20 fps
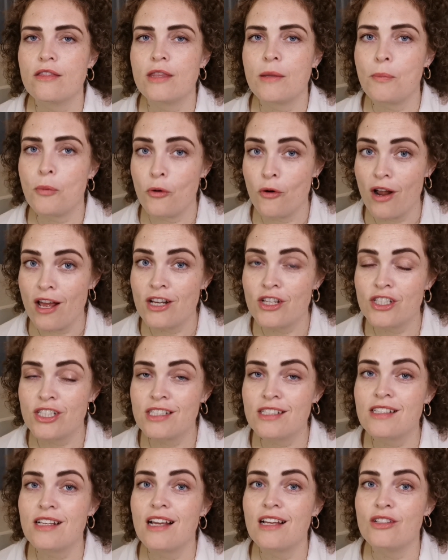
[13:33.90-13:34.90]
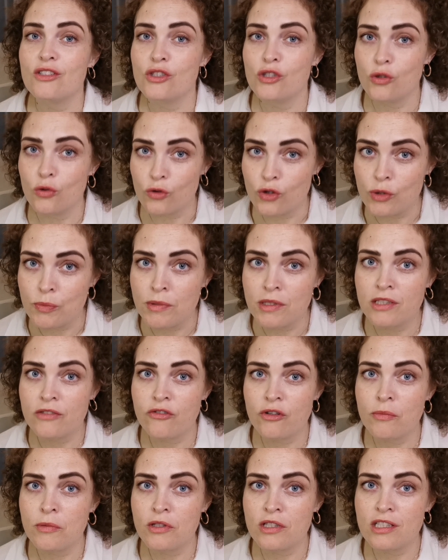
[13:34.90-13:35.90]
the pressures and judgments
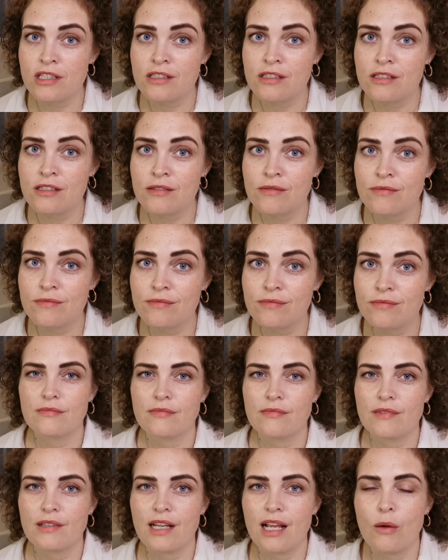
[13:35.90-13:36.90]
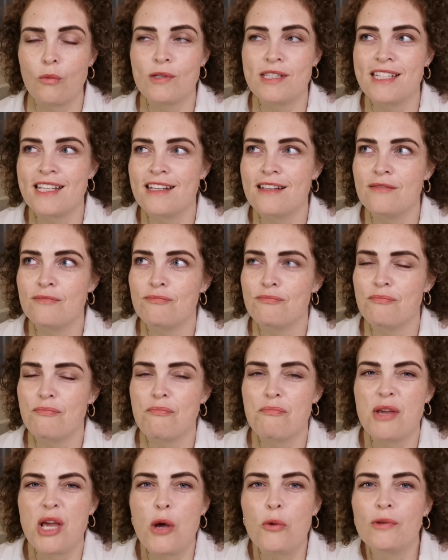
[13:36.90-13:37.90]
from others. I was in
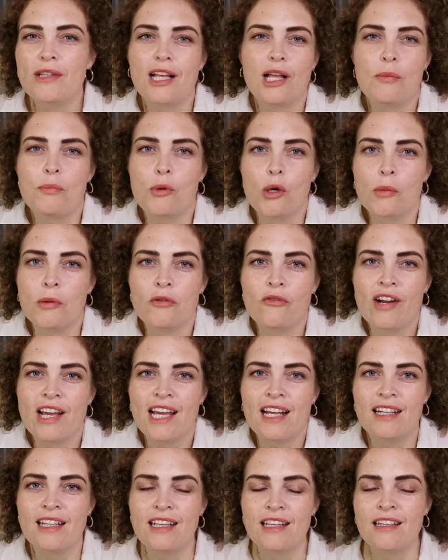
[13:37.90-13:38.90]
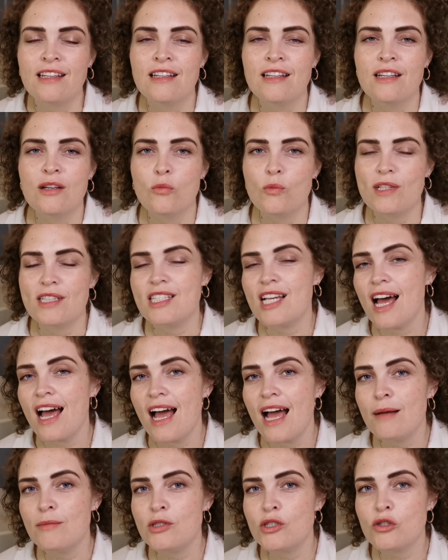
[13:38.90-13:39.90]
my own little bubble really with
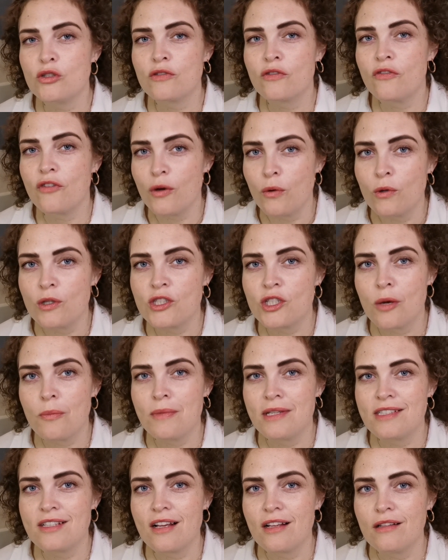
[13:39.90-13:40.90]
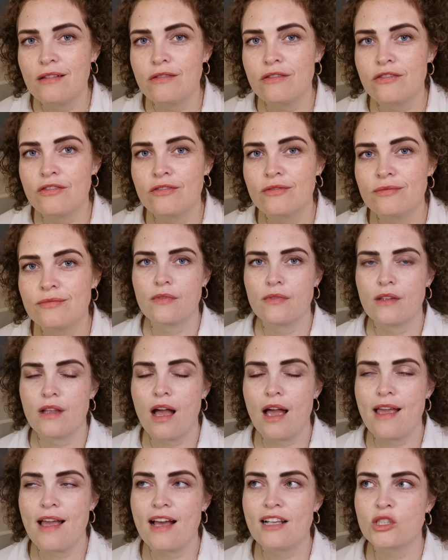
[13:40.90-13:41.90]
time to just focus on myself.
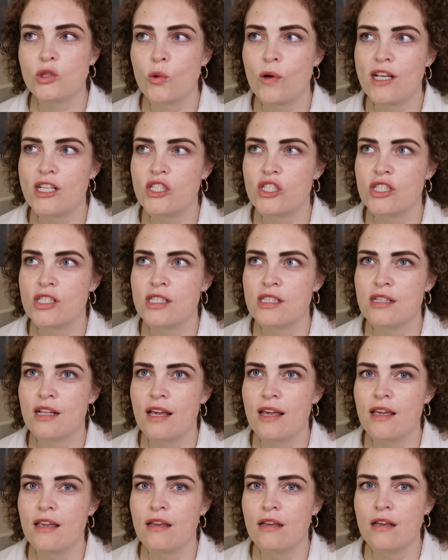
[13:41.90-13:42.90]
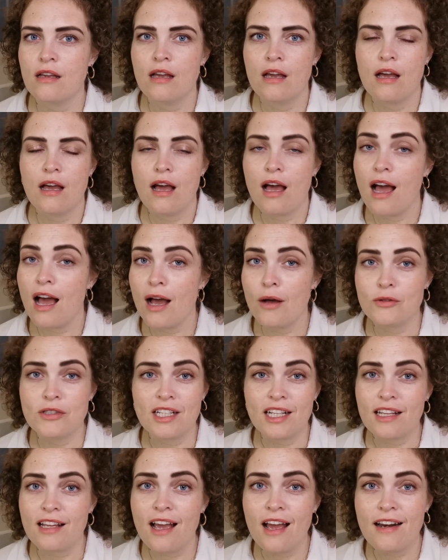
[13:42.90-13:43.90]
I ask questions like, how
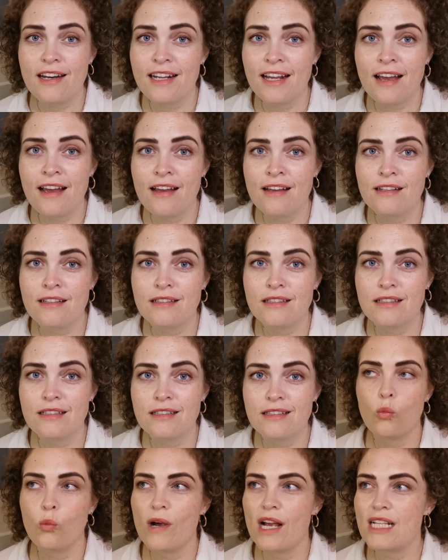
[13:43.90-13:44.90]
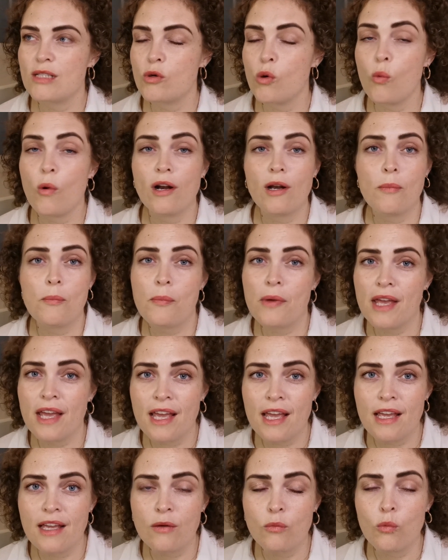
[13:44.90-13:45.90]
did I get here? Where do I want to
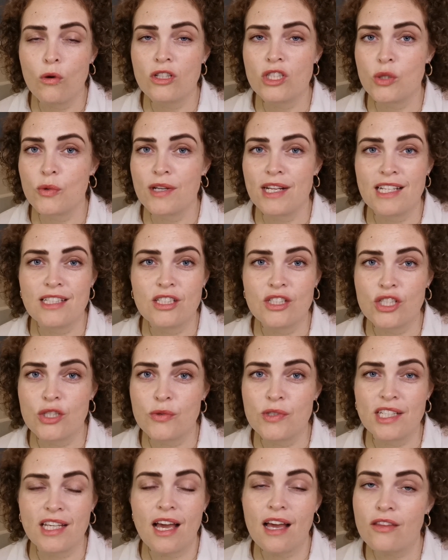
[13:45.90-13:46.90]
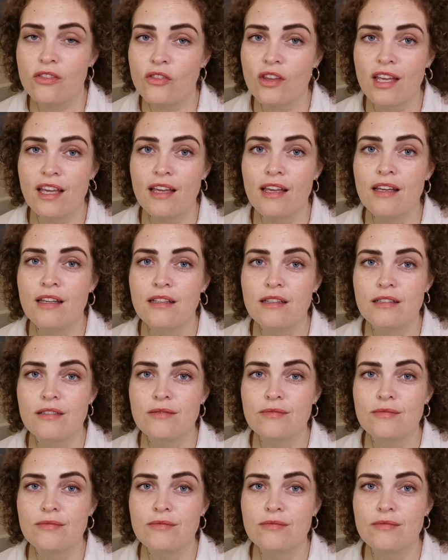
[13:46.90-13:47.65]
be? And what do I need to do to get there?